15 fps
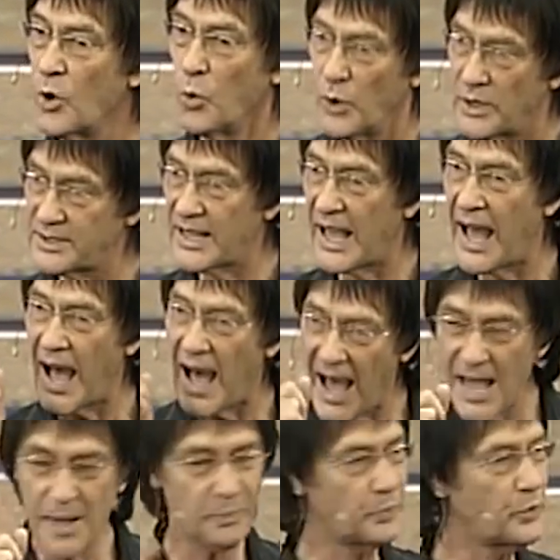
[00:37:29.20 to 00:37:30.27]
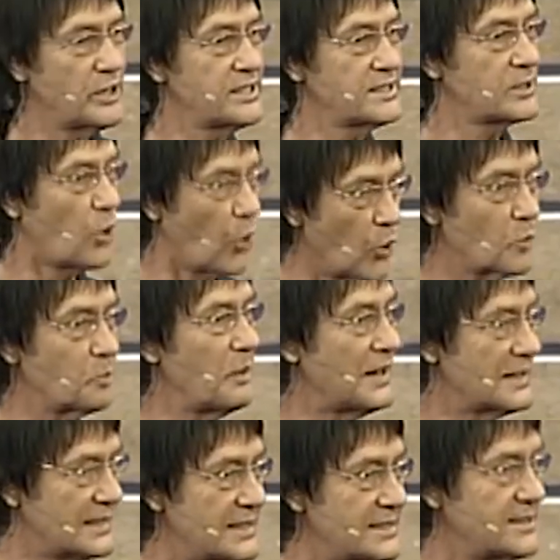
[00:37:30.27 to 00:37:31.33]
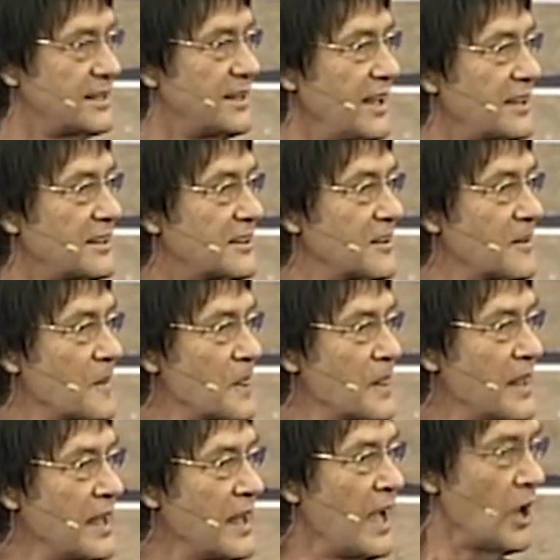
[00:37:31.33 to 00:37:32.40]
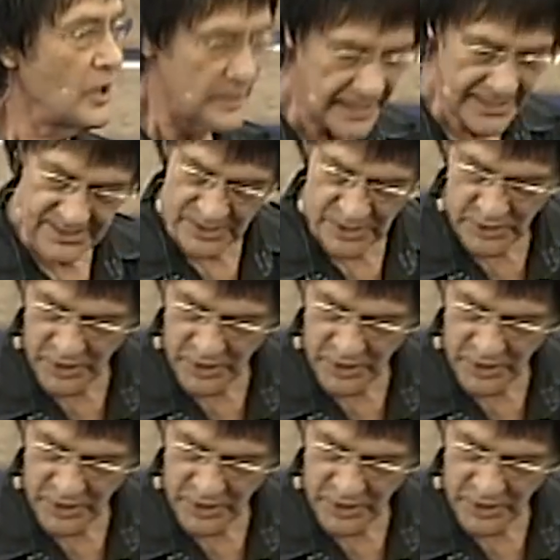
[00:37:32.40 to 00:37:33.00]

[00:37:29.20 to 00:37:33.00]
with a high priest called Melchizedek. There's